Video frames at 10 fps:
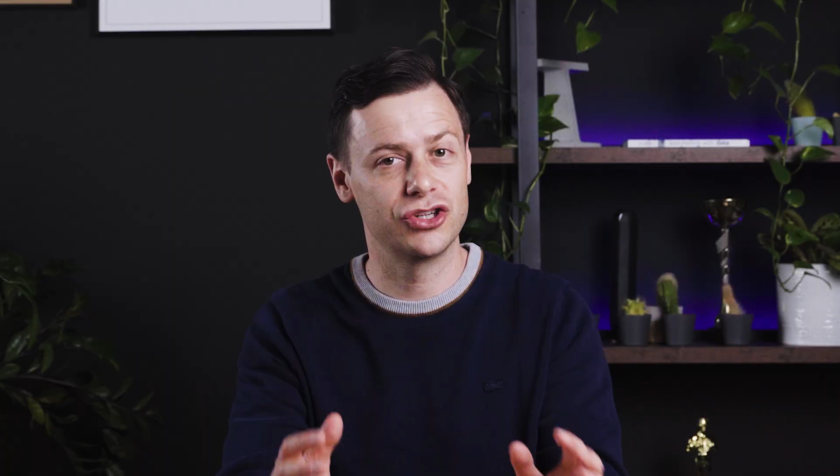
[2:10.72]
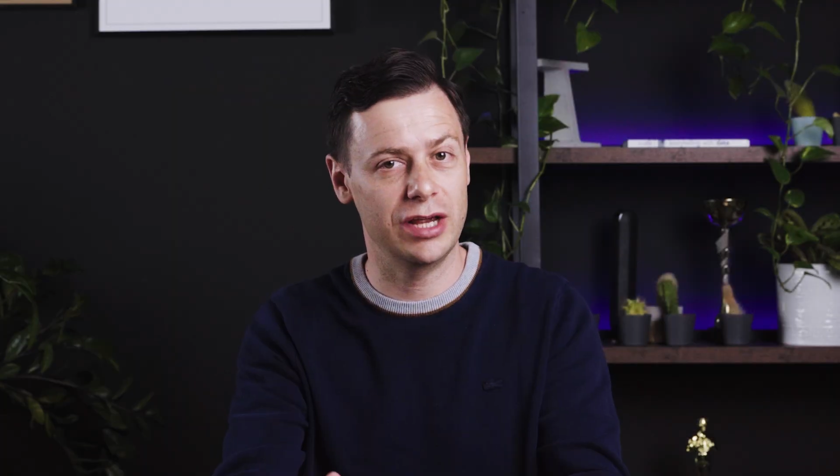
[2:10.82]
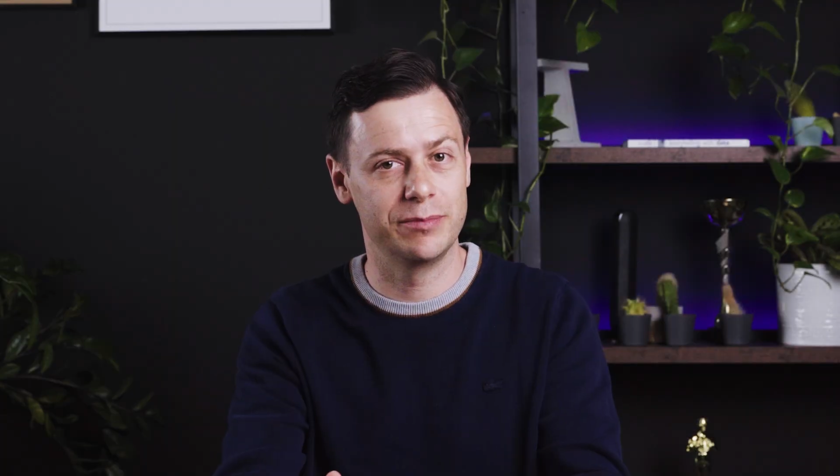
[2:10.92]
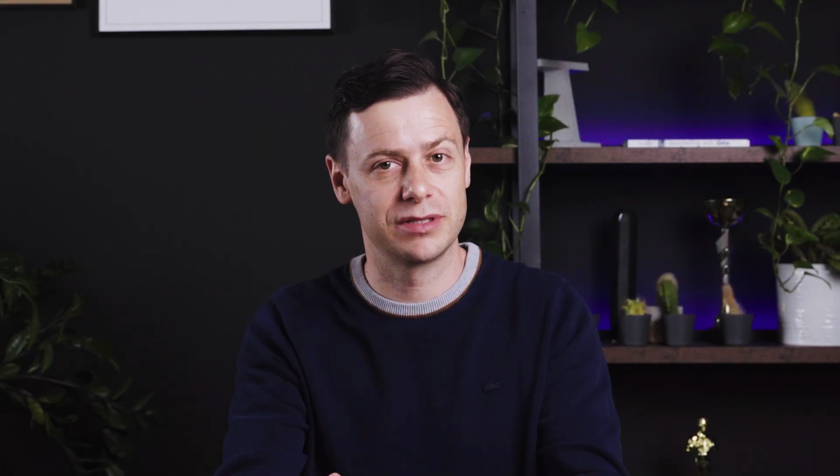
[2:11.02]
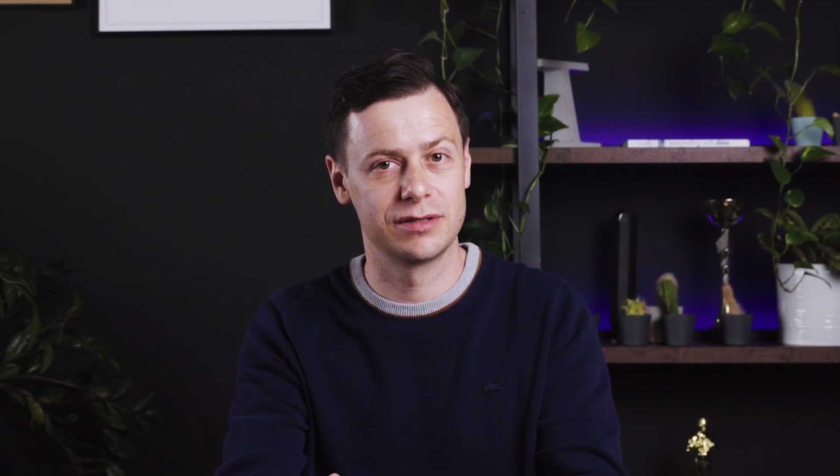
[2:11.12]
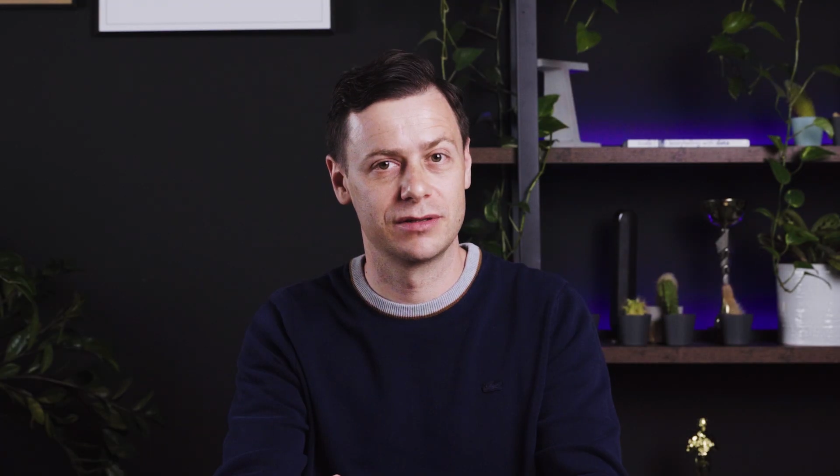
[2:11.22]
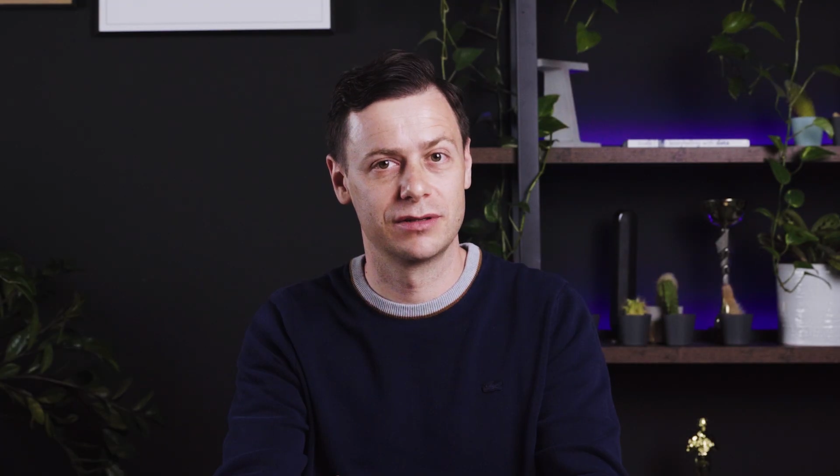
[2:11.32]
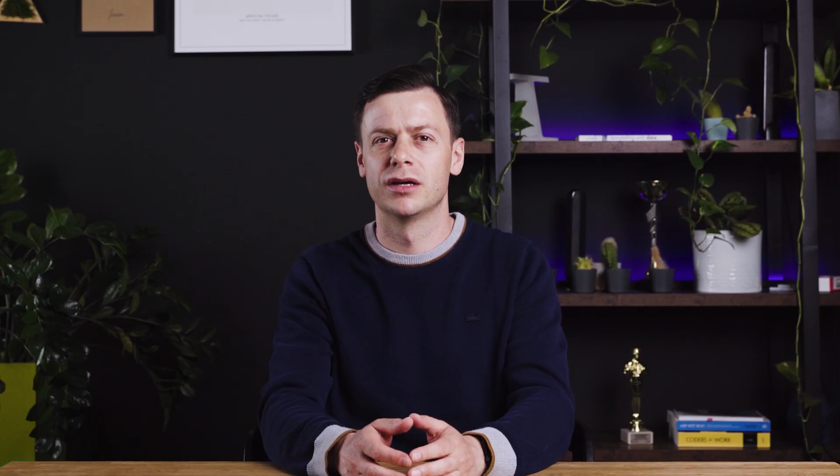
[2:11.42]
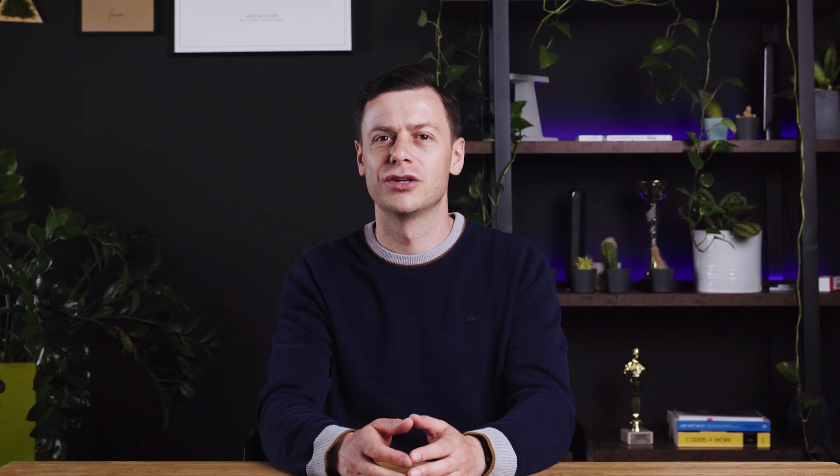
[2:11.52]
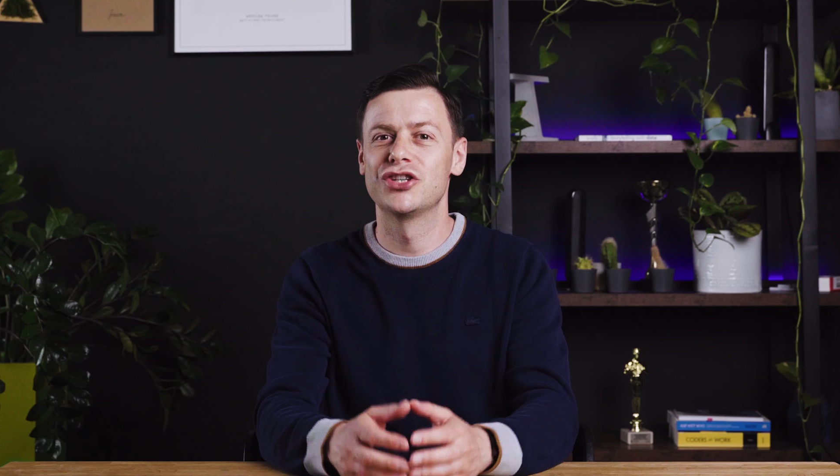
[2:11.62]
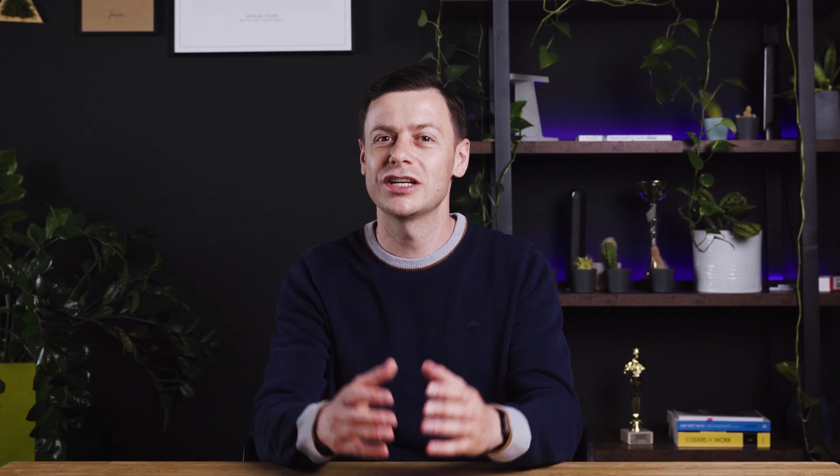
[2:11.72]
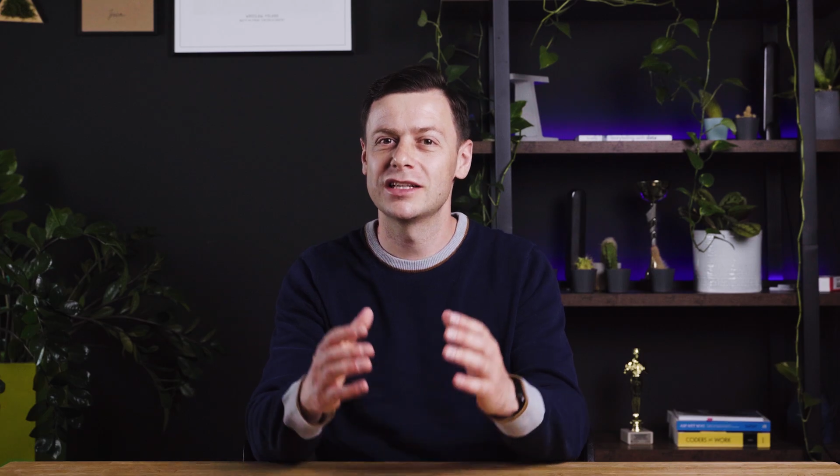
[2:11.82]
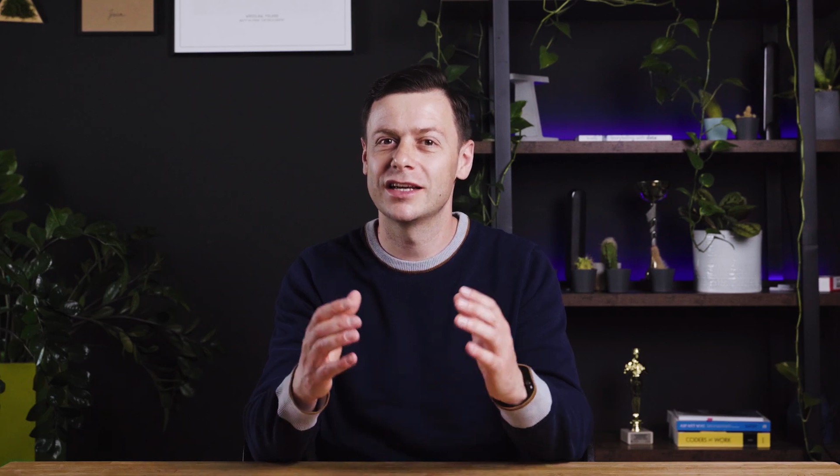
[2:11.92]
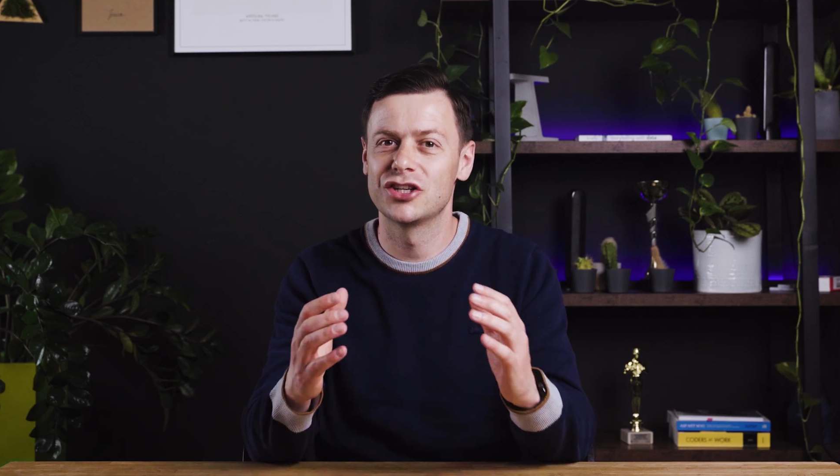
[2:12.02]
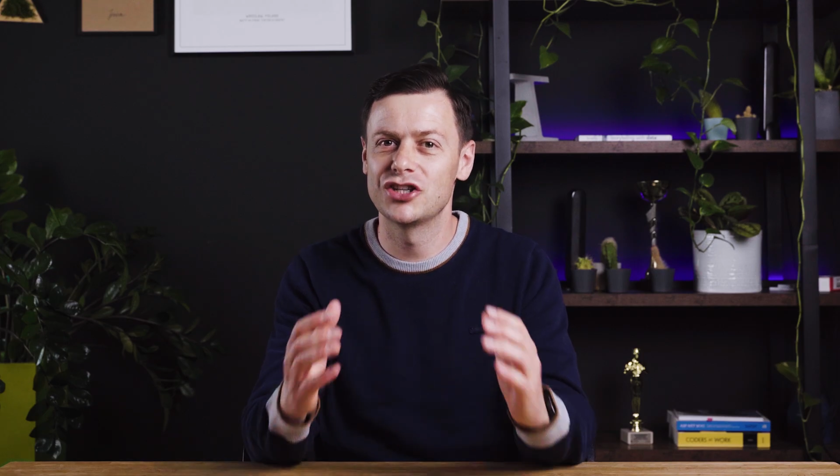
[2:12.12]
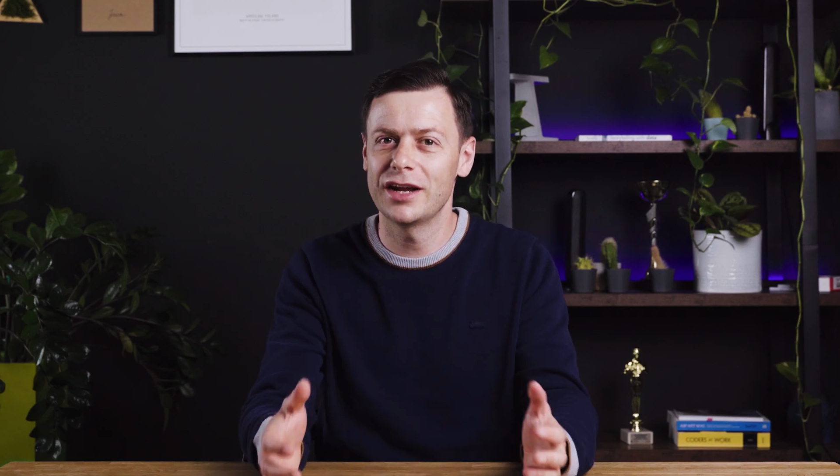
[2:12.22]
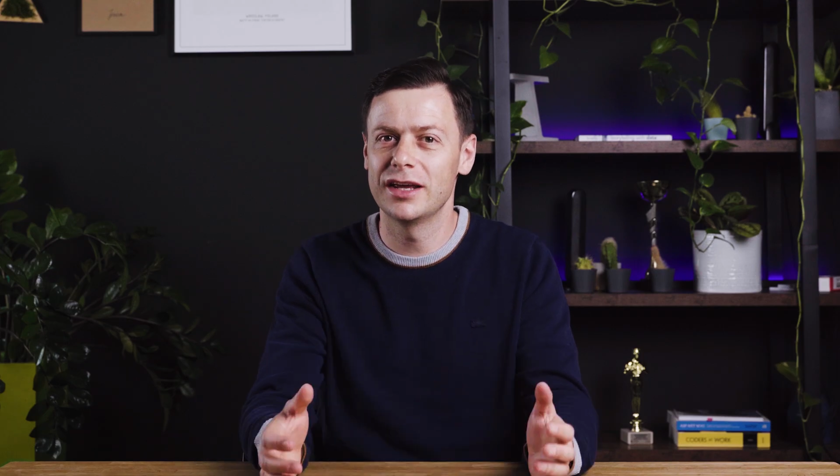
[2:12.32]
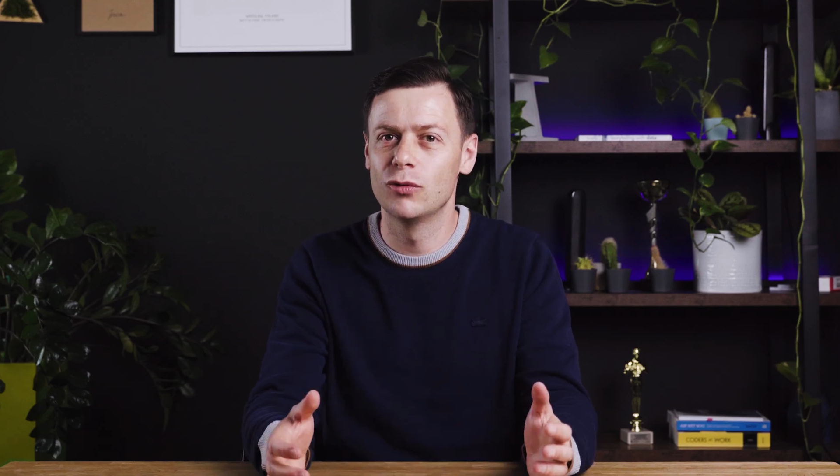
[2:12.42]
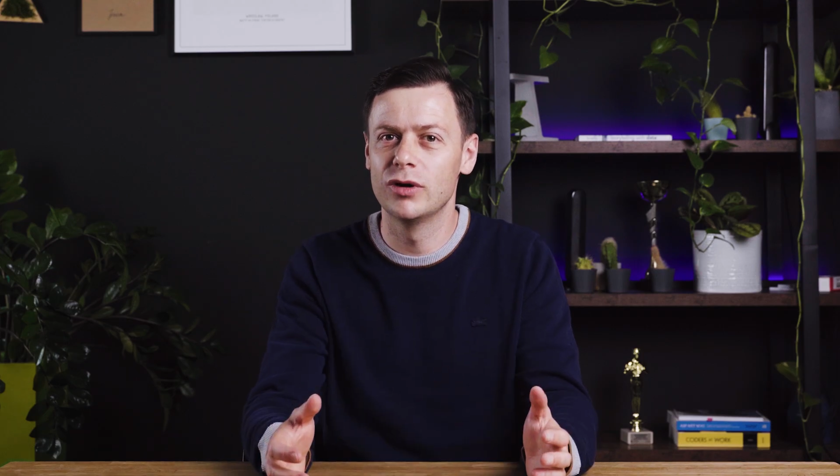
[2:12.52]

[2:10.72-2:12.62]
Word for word: shapes. Just like chatting